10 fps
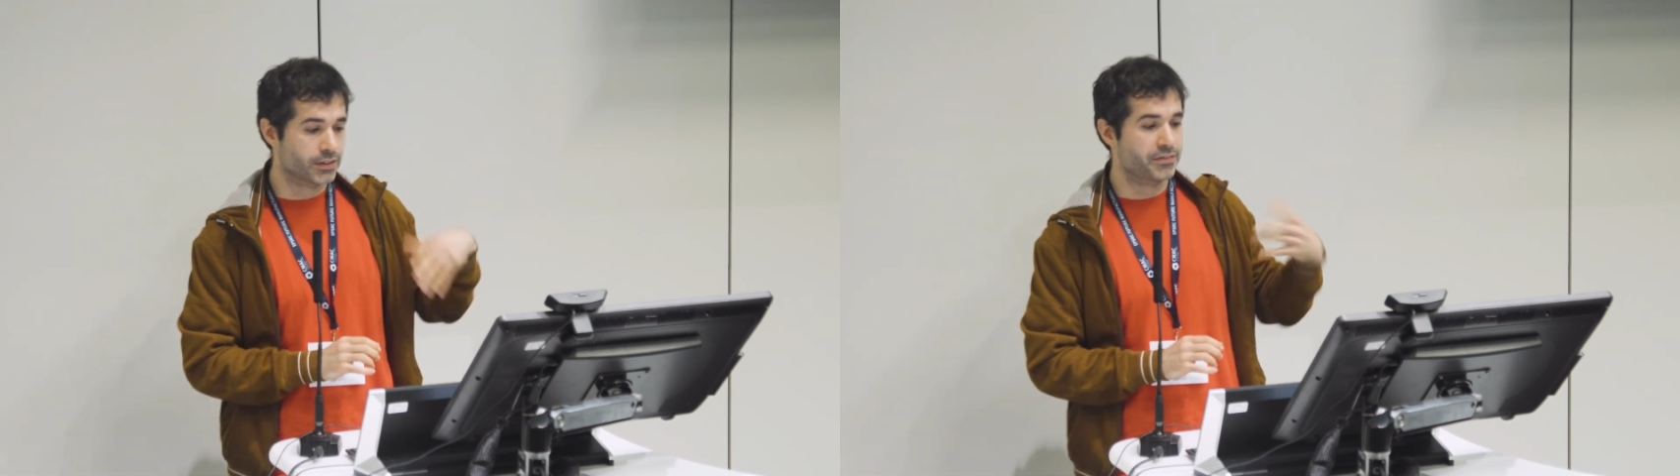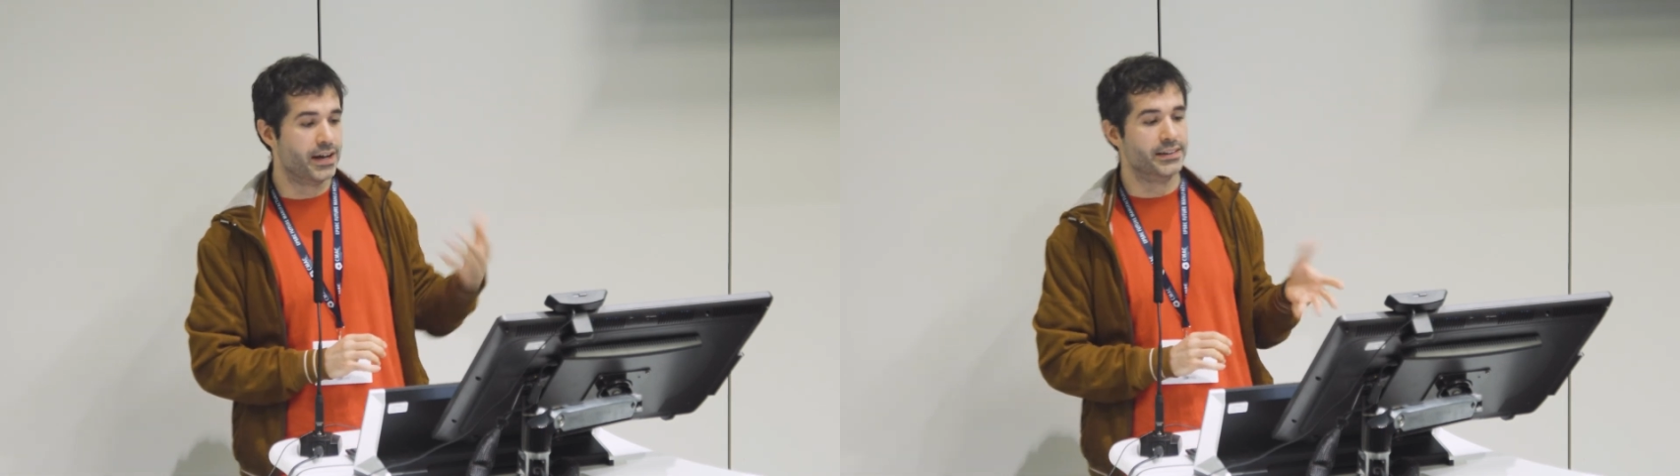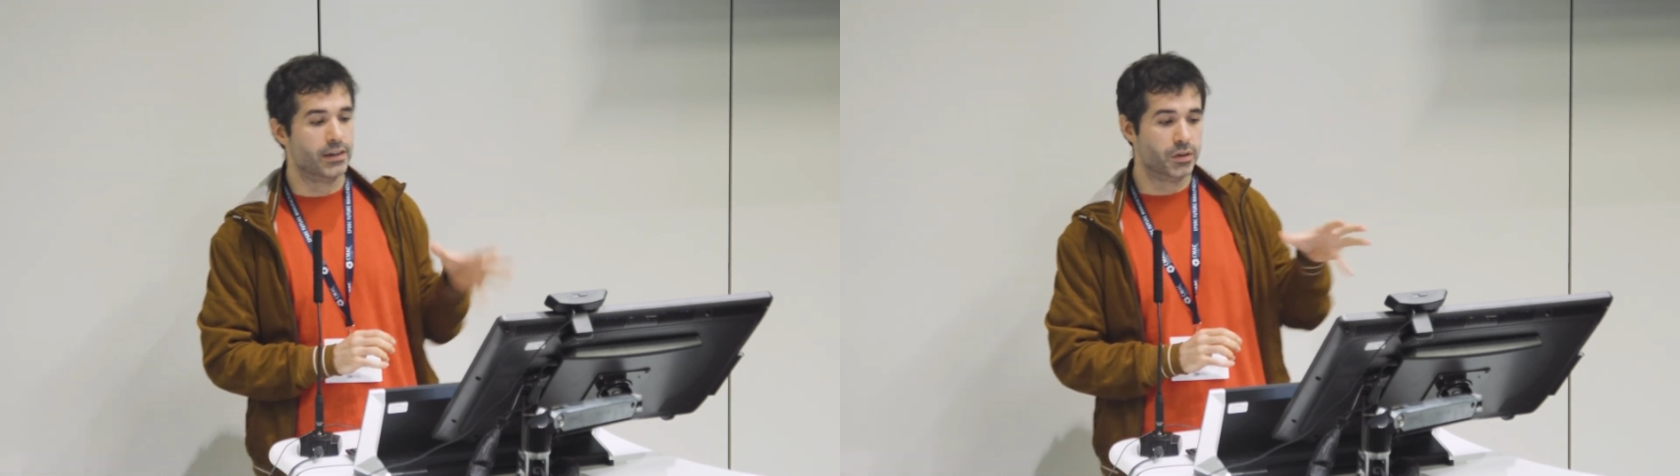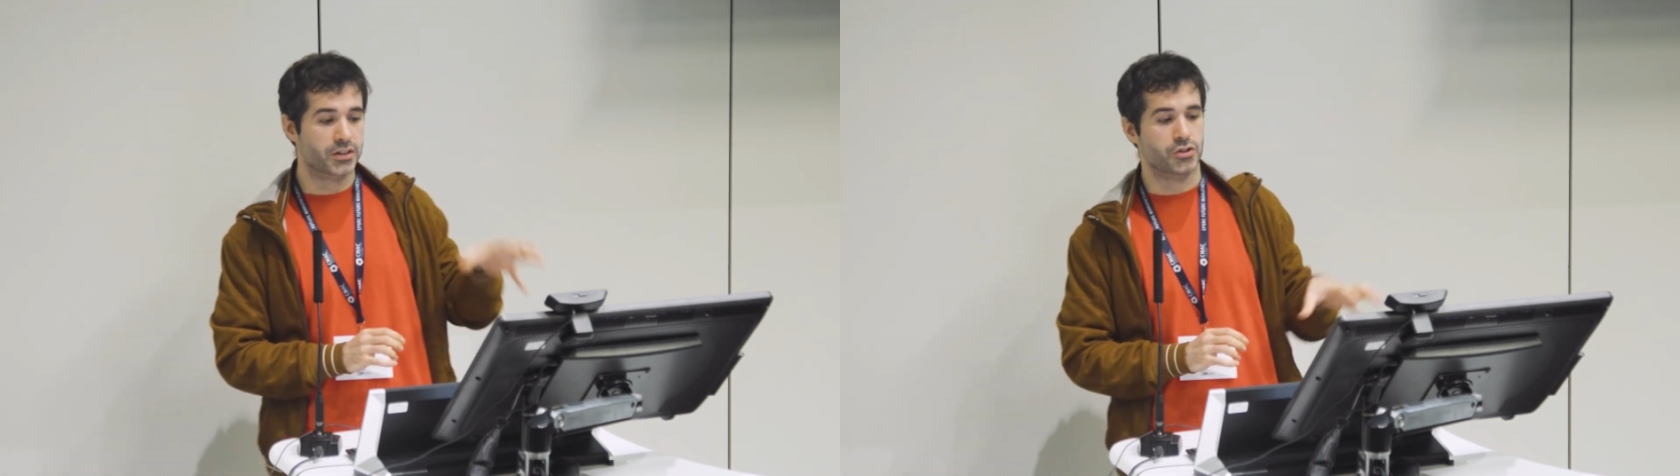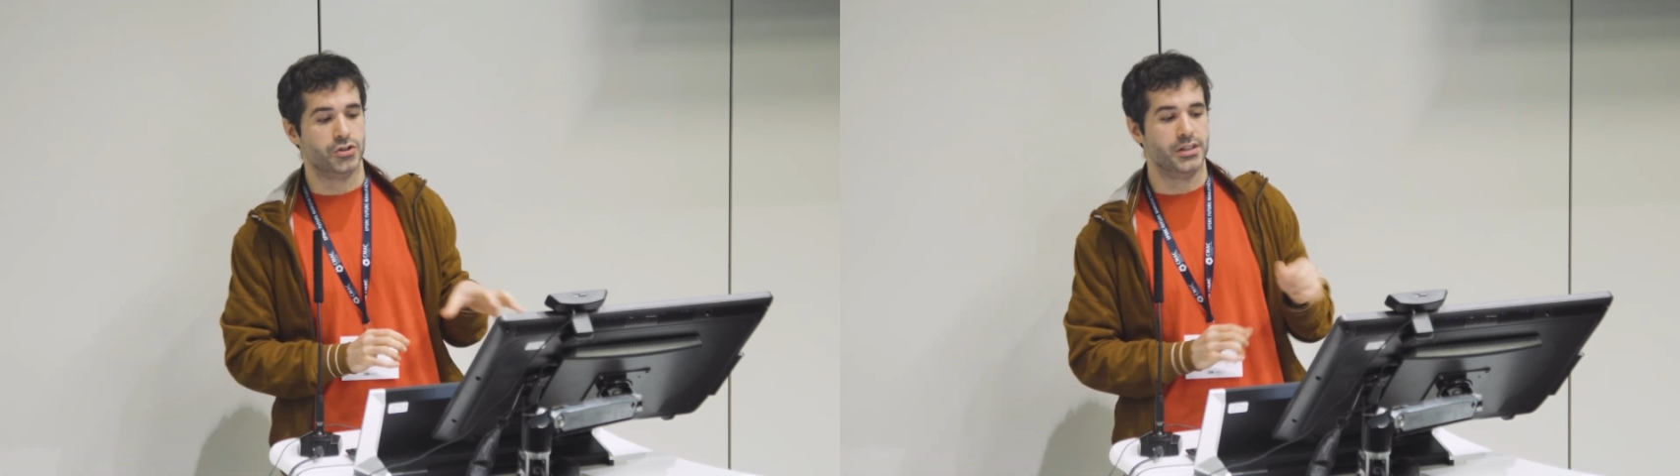the fact that we're
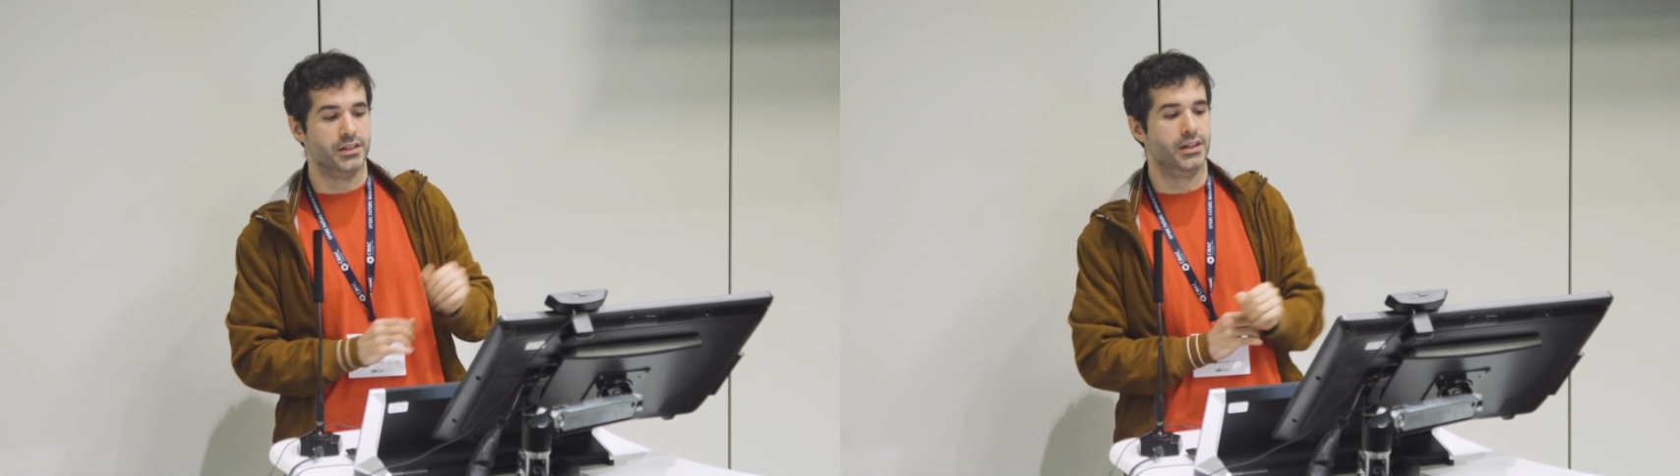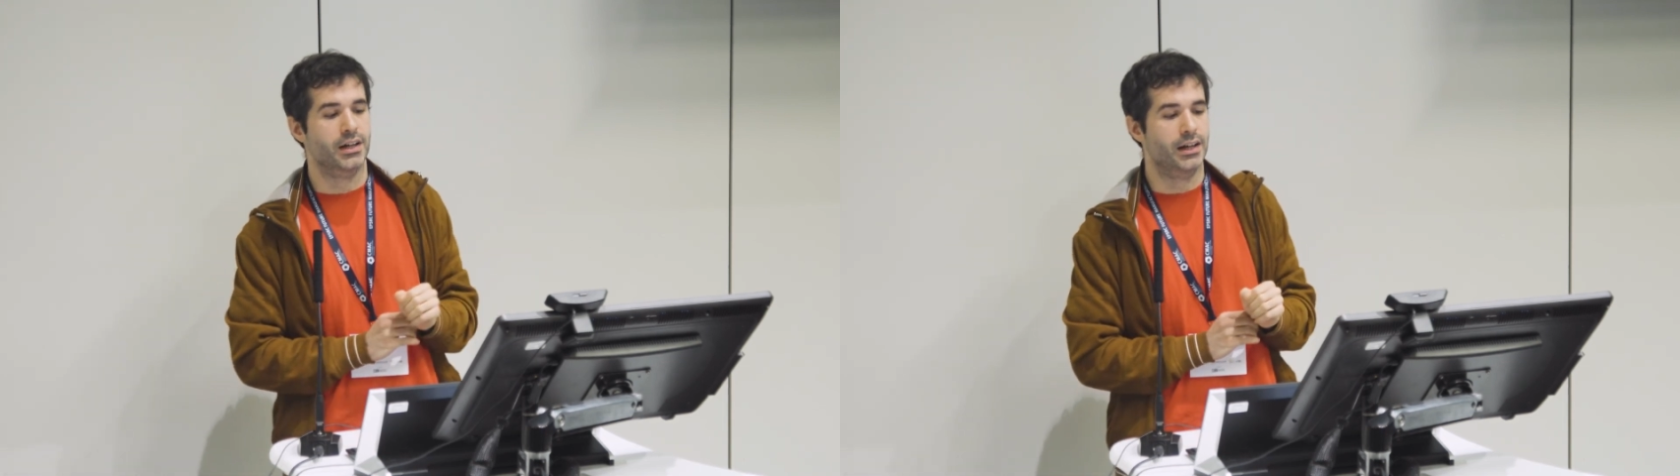using